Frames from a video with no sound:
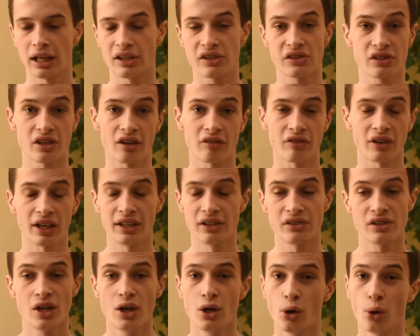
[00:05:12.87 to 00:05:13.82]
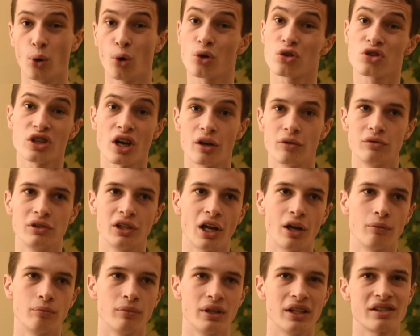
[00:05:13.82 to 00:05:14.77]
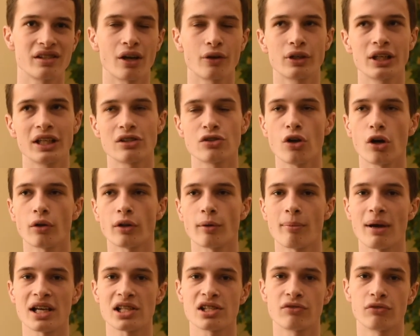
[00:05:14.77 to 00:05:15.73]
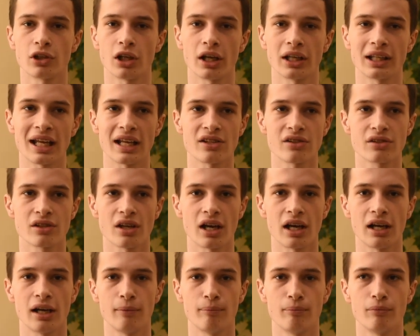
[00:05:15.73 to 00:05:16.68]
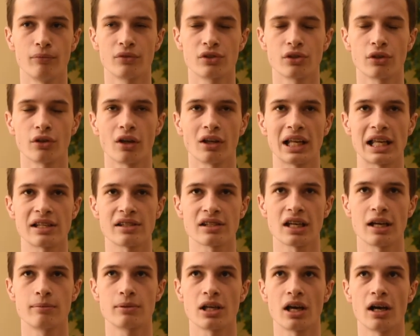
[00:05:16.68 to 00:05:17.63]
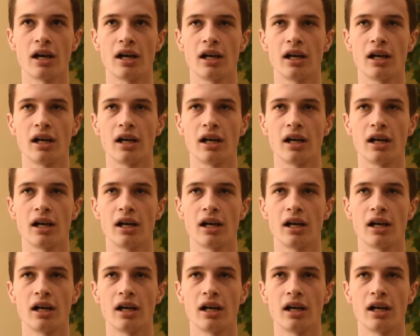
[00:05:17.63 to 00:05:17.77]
stuff, and also, you know, it's not the best for like landscapes,